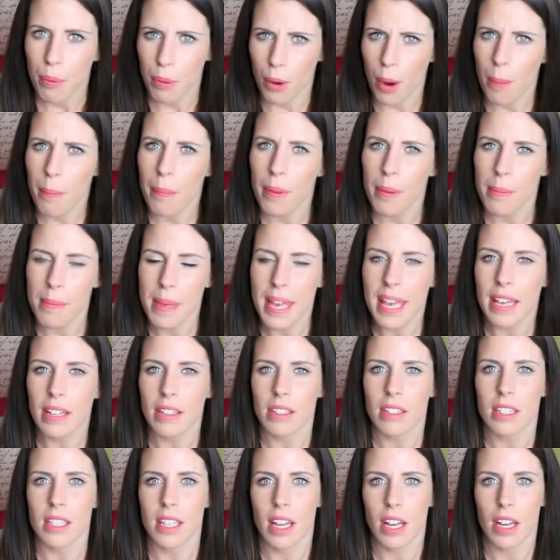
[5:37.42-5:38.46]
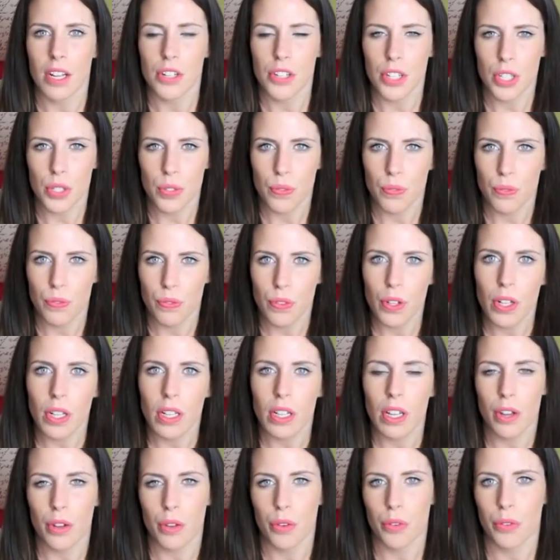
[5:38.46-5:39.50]
proper meals that are just
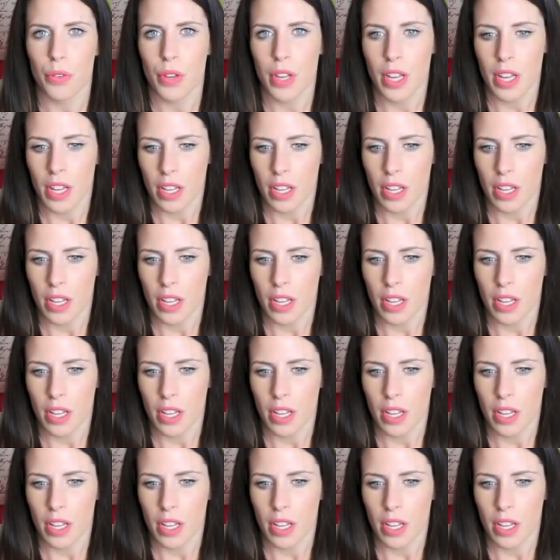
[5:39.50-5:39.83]
full of